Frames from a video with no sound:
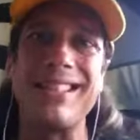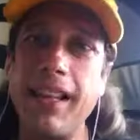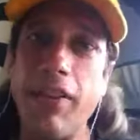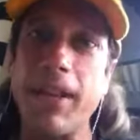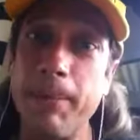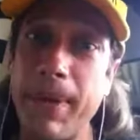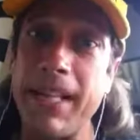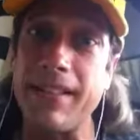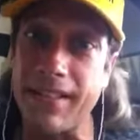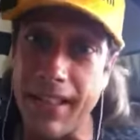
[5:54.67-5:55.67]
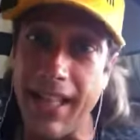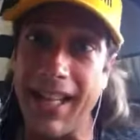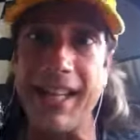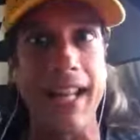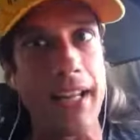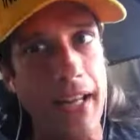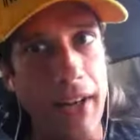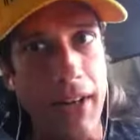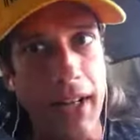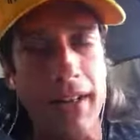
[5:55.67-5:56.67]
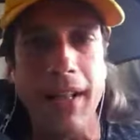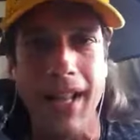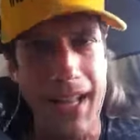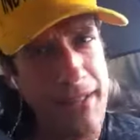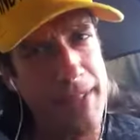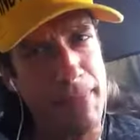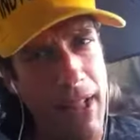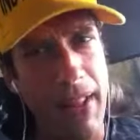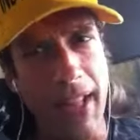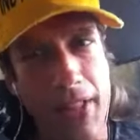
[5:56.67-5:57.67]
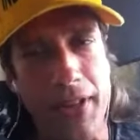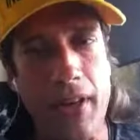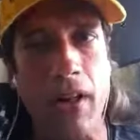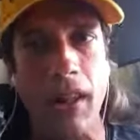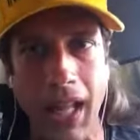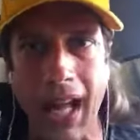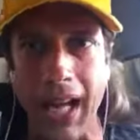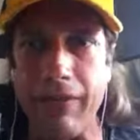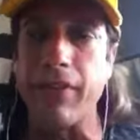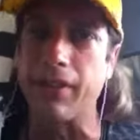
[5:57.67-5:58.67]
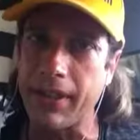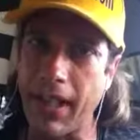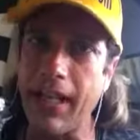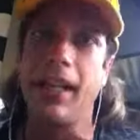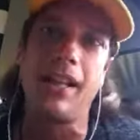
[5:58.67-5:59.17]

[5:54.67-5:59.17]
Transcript: Nothing beats seeing it and hearing it and smelling ethanol live, okay?